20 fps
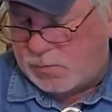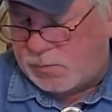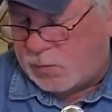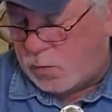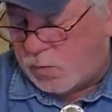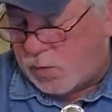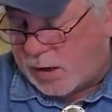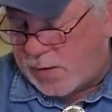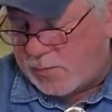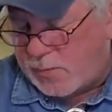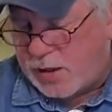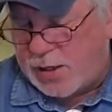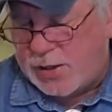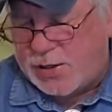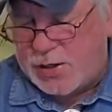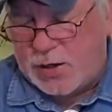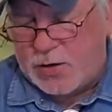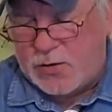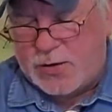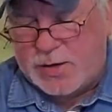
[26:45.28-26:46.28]
what I'm going to
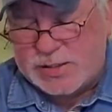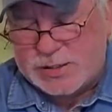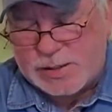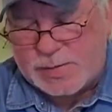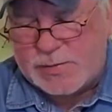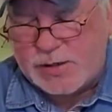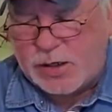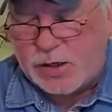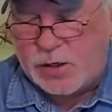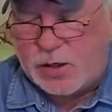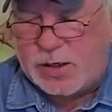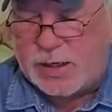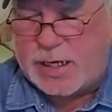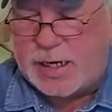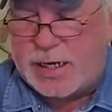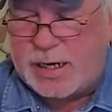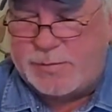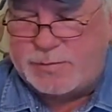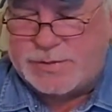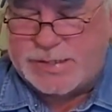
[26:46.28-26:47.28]
do is I'm going to hook
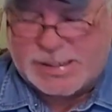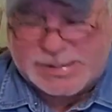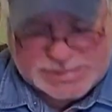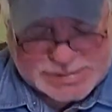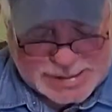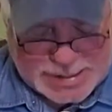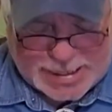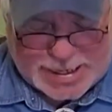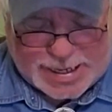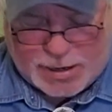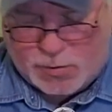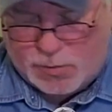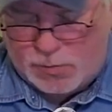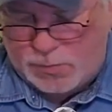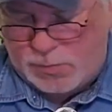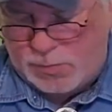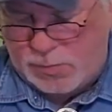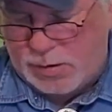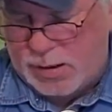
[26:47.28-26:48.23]
it up, test it out,